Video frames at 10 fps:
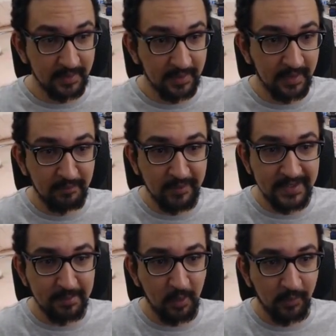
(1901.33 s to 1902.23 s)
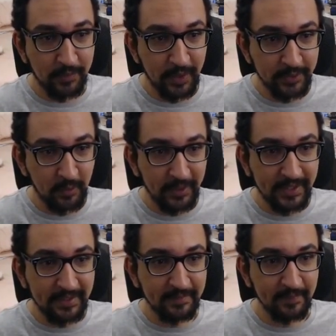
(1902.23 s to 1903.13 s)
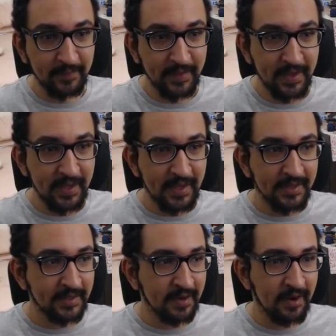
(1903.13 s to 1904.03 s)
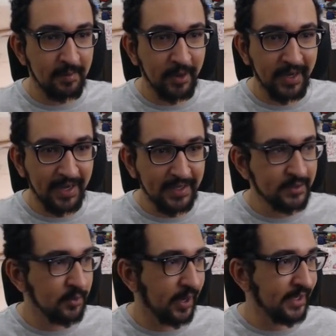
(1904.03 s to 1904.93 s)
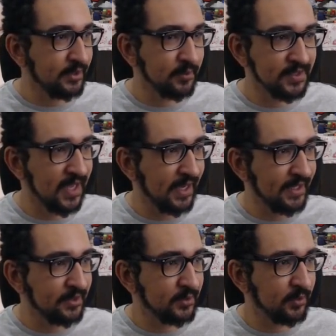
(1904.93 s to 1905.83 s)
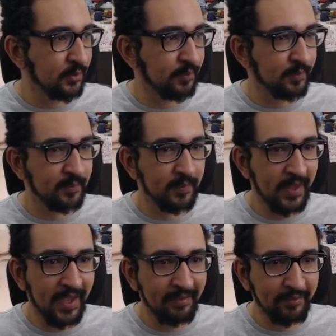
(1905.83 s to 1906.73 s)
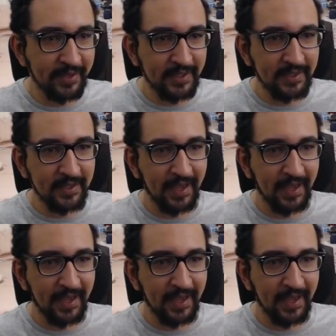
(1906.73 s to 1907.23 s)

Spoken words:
invisible. Not only the car body, I need to assign it to every